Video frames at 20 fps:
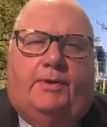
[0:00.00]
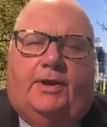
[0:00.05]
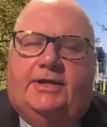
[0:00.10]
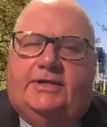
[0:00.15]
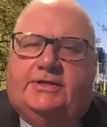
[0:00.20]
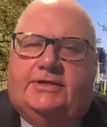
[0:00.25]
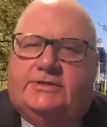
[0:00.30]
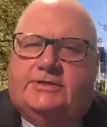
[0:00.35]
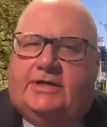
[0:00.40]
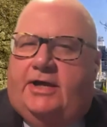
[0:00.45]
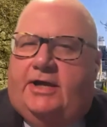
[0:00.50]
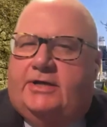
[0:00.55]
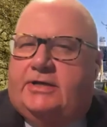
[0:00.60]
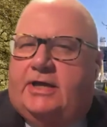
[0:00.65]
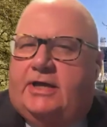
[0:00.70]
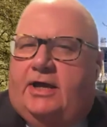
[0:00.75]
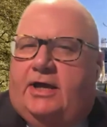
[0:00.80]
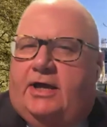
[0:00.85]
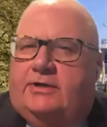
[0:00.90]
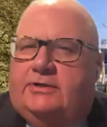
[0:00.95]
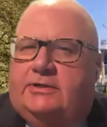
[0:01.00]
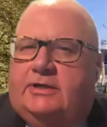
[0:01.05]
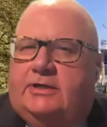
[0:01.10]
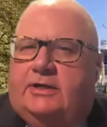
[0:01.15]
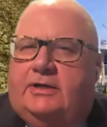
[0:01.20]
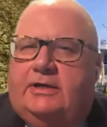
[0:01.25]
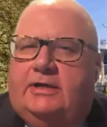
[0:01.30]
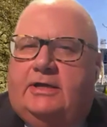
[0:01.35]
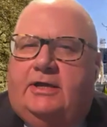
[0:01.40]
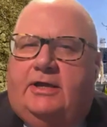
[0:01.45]
plain sight
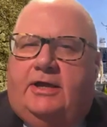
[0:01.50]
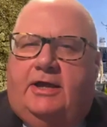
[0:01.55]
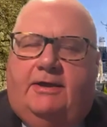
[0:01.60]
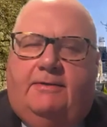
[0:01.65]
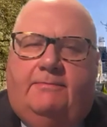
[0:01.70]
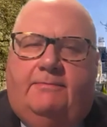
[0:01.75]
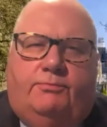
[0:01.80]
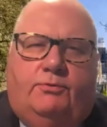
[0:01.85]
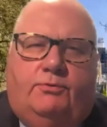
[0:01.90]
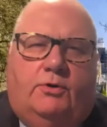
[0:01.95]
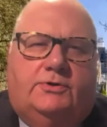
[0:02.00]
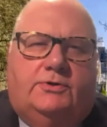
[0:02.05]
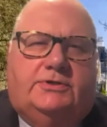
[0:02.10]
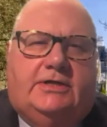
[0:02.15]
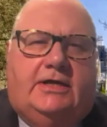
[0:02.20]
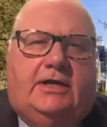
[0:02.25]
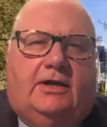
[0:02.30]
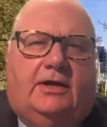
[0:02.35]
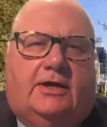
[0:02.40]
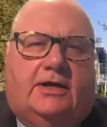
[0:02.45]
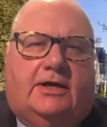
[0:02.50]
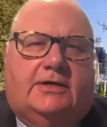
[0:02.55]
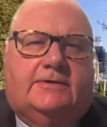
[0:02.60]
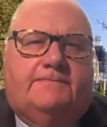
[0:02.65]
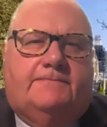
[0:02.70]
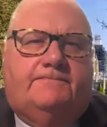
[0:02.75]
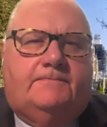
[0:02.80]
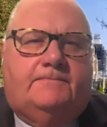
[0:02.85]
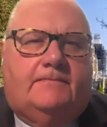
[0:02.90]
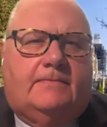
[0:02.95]
and in broad
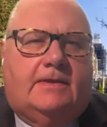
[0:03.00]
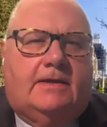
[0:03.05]
daylight.